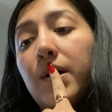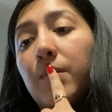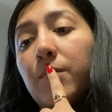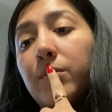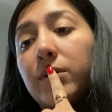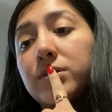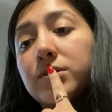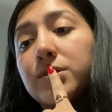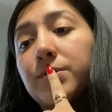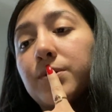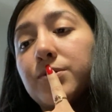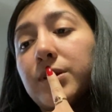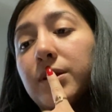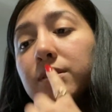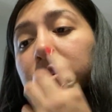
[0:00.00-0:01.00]
We also
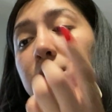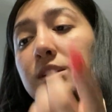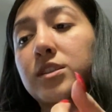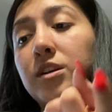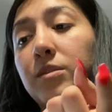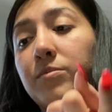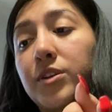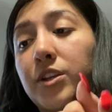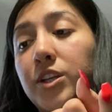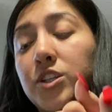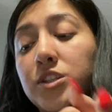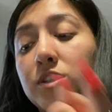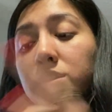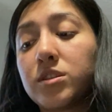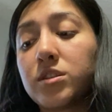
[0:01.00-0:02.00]
wrote down the 6
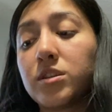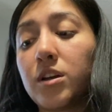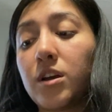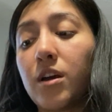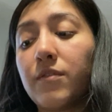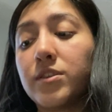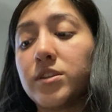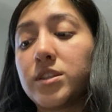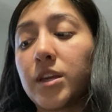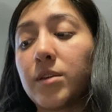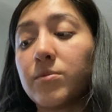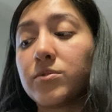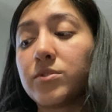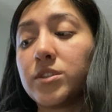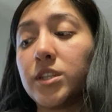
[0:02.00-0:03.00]
combinations of the
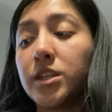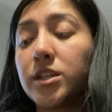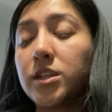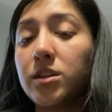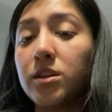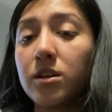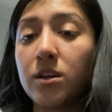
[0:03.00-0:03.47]
tables needed